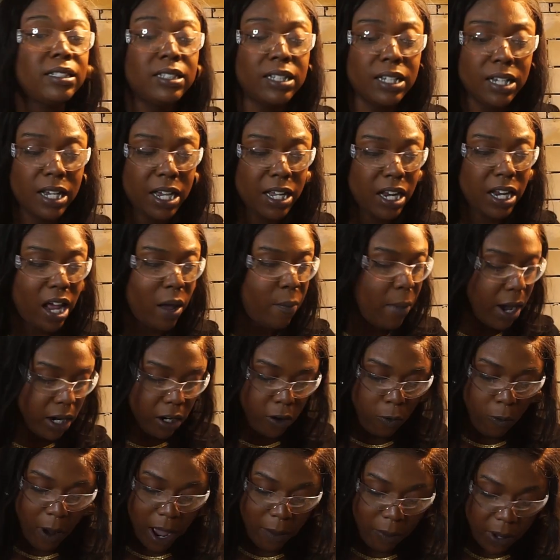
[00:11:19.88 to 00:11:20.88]
done. I'm about
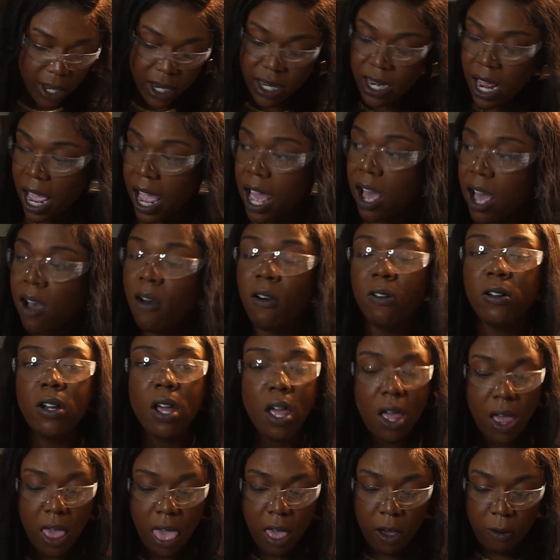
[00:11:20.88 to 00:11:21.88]
to wipe it down
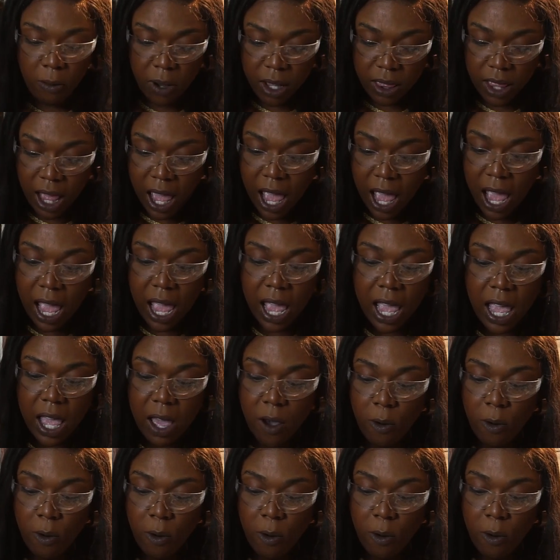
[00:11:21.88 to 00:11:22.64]
with a